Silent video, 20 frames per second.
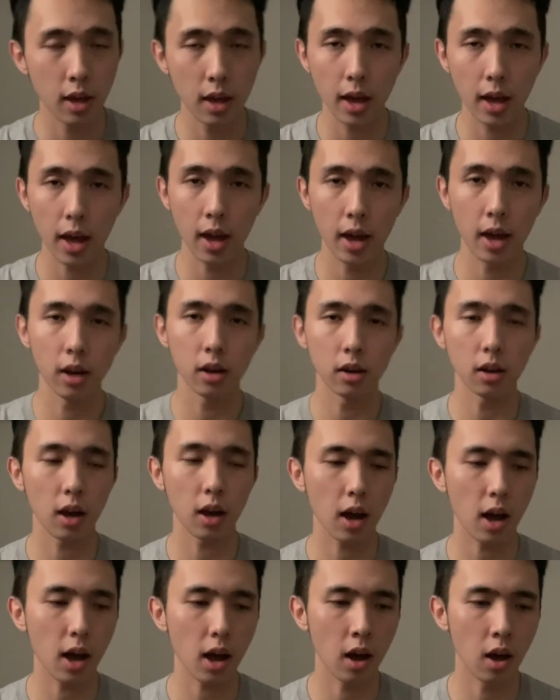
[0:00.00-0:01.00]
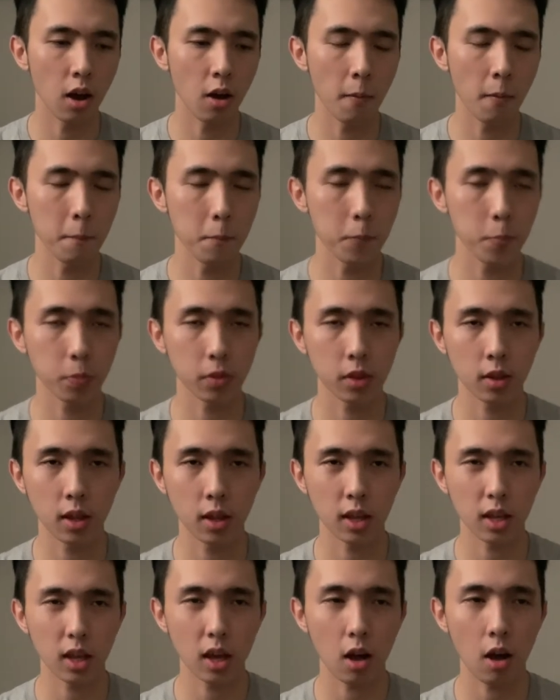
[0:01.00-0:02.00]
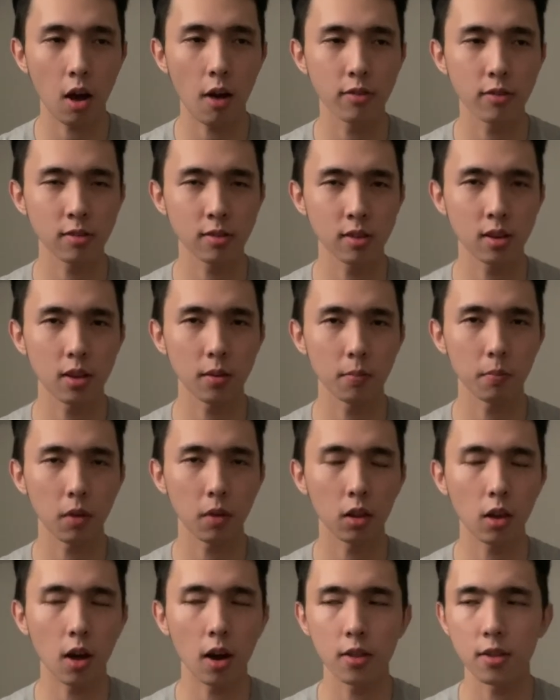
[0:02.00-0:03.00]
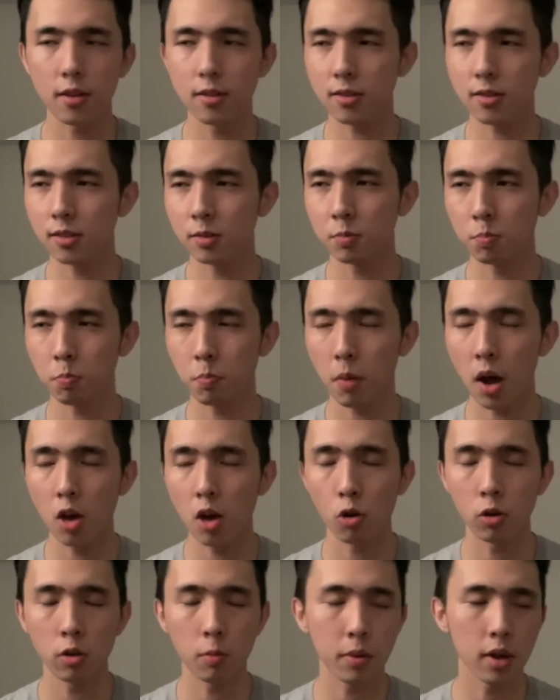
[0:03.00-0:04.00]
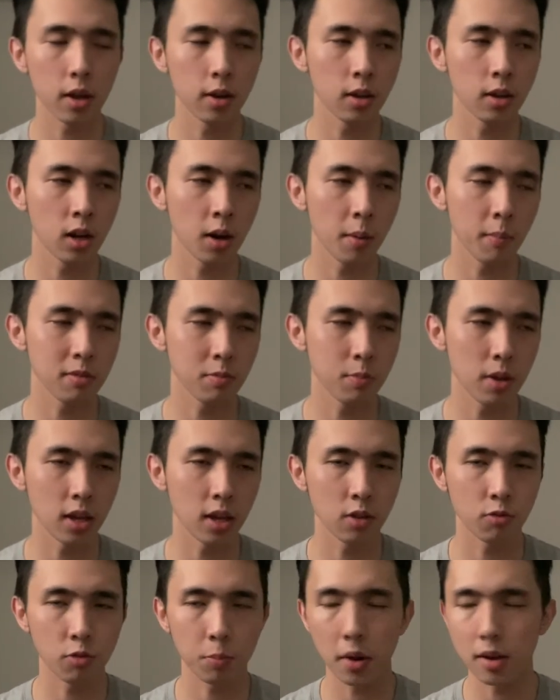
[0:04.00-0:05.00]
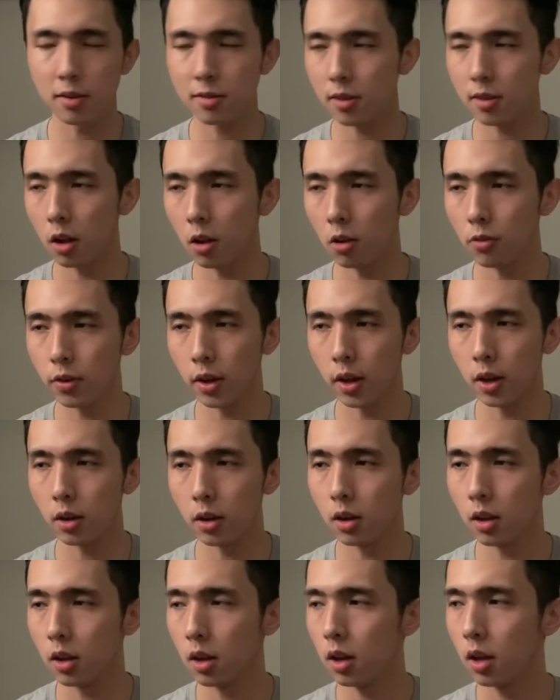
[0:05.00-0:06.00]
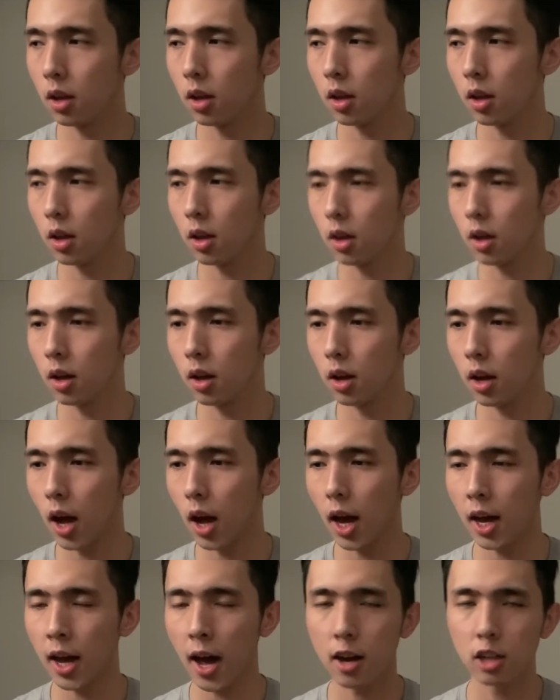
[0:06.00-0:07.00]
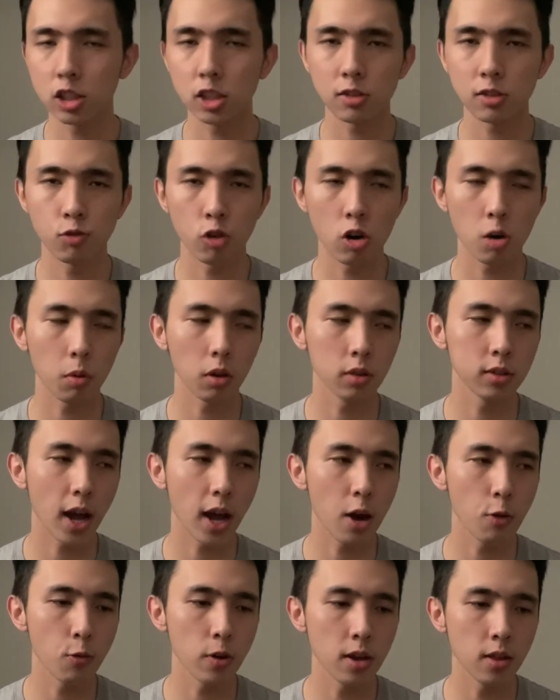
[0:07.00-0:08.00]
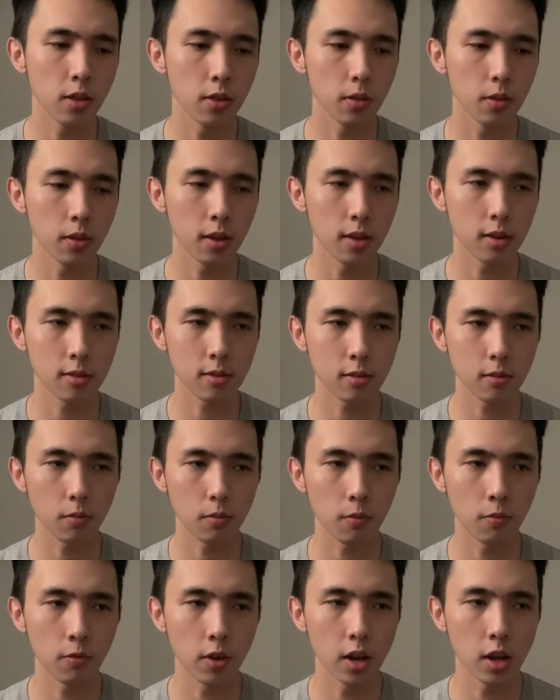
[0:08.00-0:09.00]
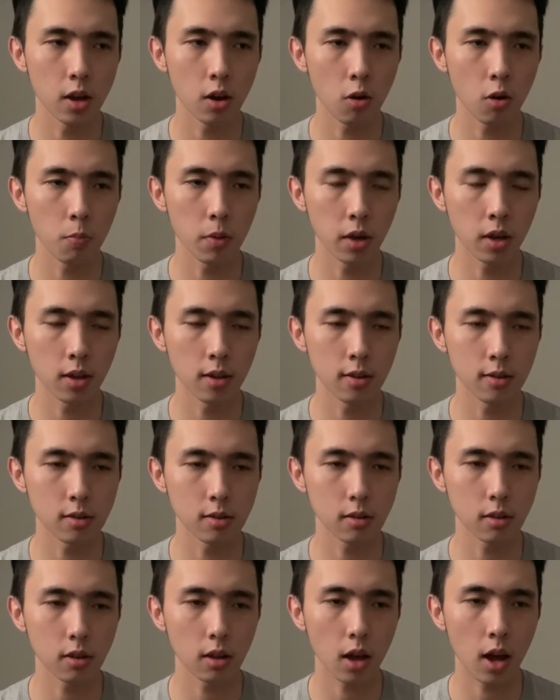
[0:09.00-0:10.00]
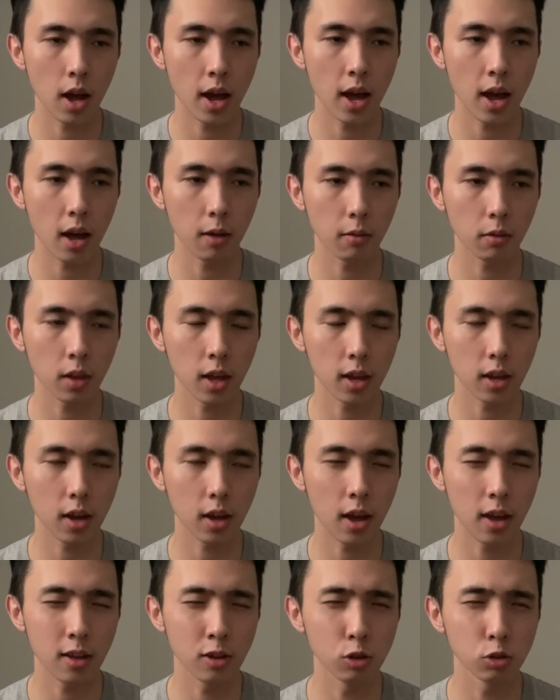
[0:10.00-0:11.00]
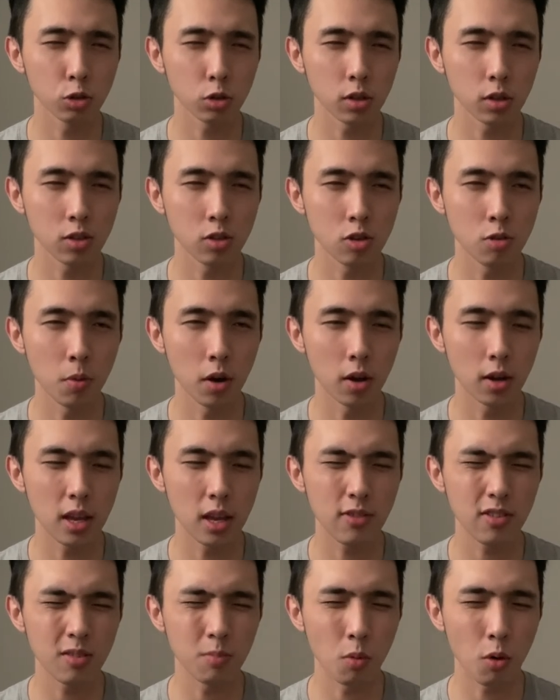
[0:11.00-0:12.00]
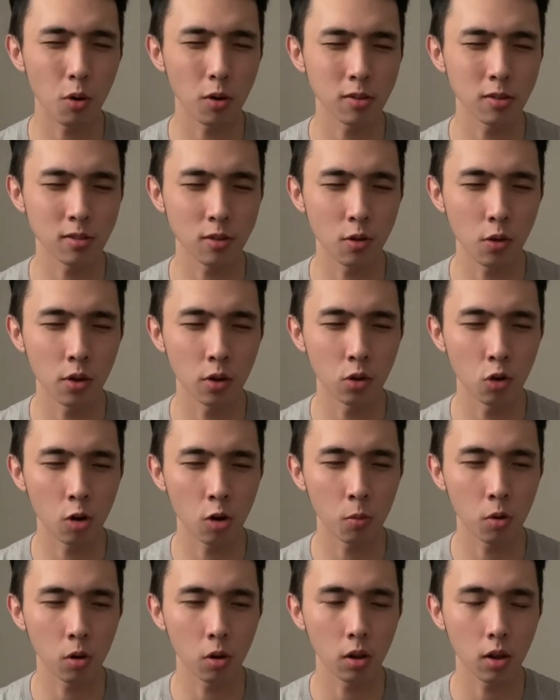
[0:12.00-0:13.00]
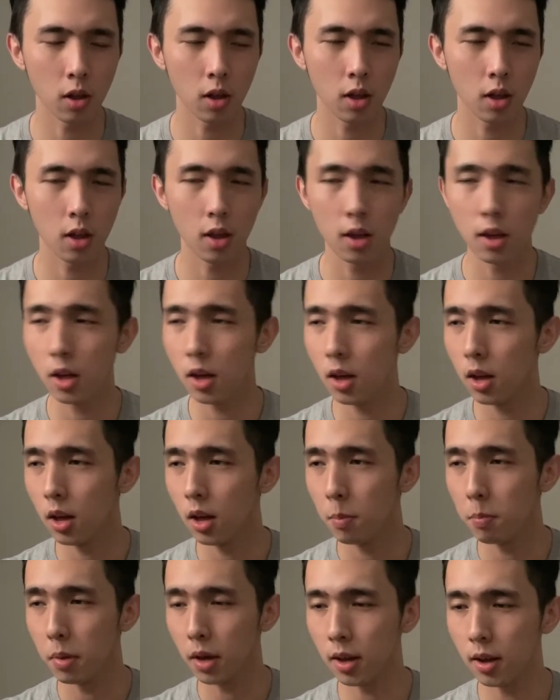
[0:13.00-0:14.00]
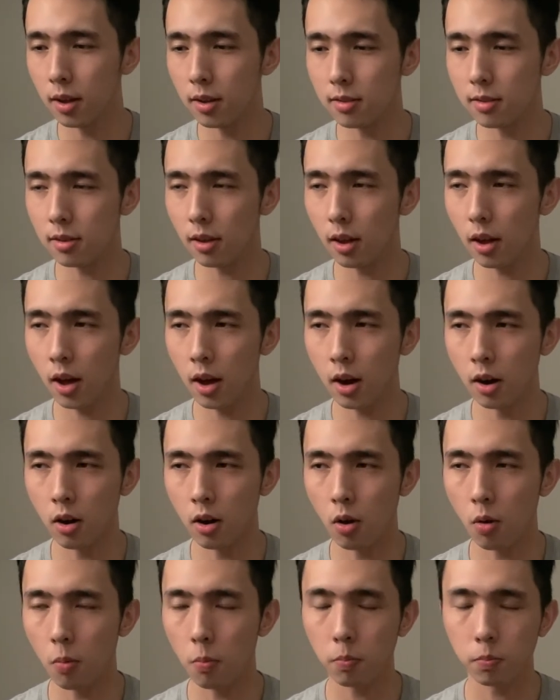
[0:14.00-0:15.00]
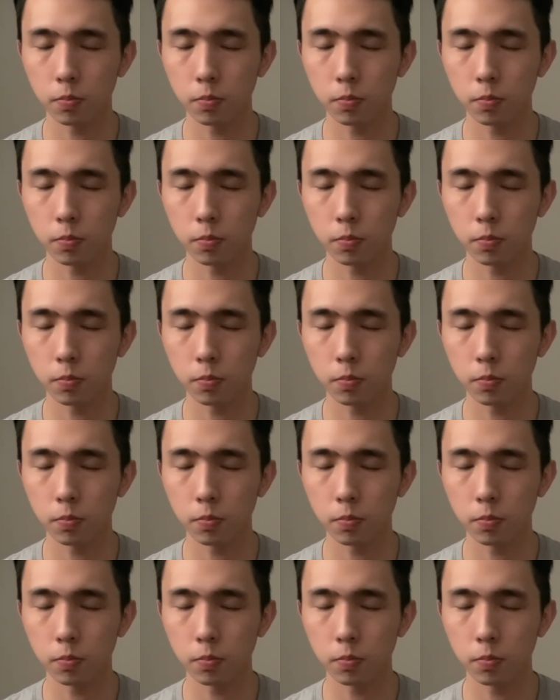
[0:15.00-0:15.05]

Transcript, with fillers: And obviously, a lot of this is my own opinion and I'm speaking for myself. And I kind of just verbal diarrhea this video because I usually do, but even more so than normal, because I don't know,